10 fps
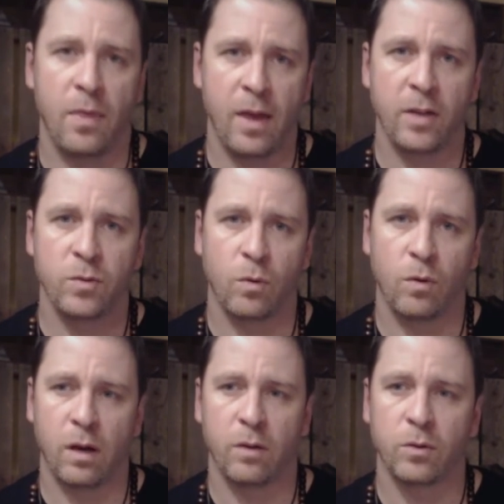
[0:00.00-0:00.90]
And that's
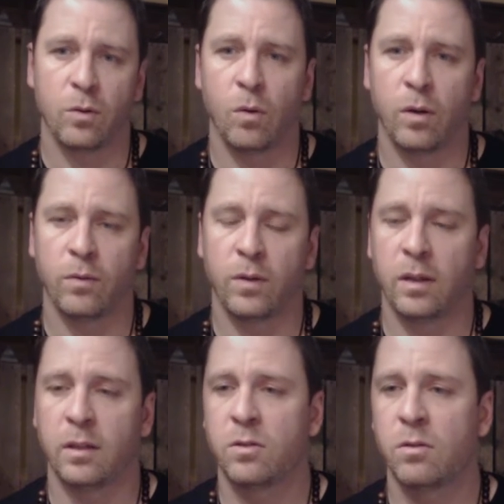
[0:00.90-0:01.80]
where I was going
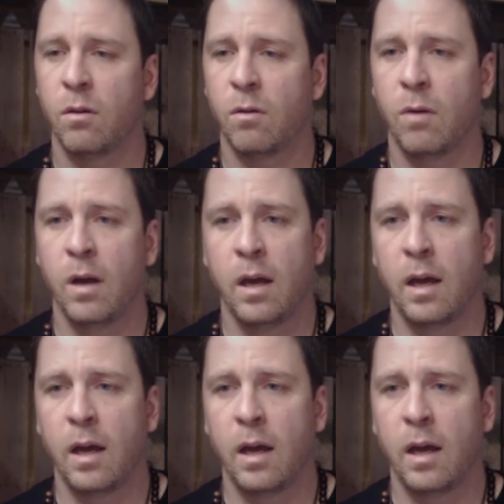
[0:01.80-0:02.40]
with it. So